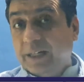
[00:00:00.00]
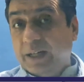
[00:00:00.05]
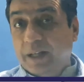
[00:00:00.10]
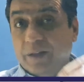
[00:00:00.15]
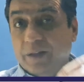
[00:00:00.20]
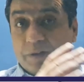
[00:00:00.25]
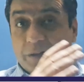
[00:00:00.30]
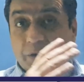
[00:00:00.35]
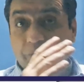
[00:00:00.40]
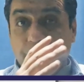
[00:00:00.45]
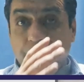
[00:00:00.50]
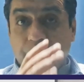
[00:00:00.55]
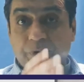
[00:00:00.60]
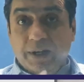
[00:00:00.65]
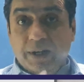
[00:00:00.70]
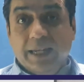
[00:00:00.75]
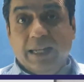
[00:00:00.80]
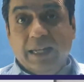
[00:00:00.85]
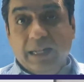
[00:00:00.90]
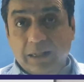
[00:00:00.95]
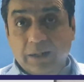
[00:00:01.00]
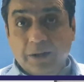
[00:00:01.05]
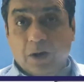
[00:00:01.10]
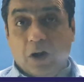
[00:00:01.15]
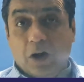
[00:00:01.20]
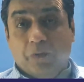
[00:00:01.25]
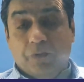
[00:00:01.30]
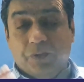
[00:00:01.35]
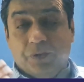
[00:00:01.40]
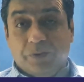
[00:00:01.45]
is the field
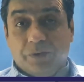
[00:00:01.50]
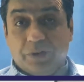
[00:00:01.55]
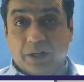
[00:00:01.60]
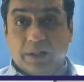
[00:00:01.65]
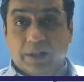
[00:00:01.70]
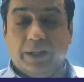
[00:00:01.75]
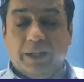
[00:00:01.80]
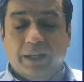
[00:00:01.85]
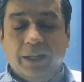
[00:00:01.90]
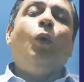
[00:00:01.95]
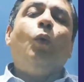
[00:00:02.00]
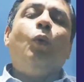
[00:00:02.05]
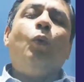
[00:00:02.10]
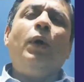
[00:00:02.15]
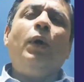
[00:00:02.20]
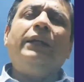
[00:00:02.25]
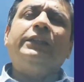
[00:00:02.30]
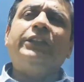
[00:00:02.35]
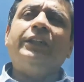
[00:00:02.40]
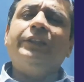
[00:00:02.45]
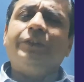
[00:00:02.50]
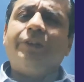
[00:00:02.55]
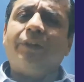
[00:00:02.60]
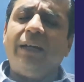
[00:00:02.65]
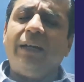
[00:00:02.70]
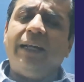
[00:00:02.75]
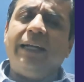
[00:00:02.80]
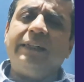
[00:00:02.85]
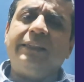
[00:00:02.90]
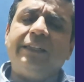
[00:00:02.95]
of study which is
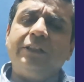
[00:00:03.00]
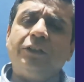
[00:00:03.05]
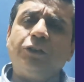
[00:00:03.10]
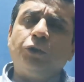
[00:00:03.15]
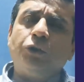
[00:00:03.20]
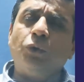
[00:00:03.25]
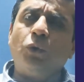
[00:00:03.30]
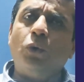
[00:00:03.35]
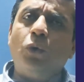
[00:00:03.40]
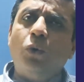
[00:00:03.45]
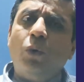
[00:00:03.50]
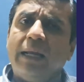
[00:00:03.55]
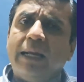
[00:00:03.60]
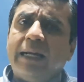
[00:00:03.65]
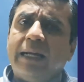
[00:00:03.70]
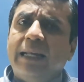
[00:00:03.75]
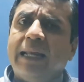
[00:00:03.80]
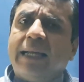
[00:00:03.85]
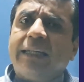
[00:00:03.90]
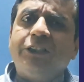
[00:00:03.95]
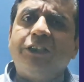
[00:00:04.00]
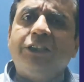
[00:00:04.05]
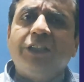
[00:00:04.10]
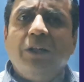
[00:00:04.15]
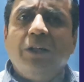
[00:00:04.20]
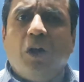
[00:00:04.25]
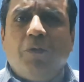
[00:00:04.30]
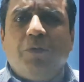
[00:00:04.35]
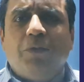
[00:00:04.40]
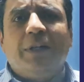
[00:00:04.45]
related to
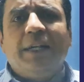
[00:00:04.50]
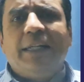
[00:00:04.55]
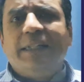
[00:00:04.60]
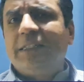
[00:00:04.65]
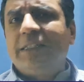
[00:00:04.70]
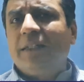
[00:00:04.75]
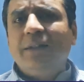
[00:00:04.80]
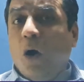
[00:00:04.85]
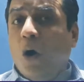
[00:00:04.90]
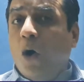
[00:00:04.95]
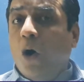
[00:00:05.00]
collection of data,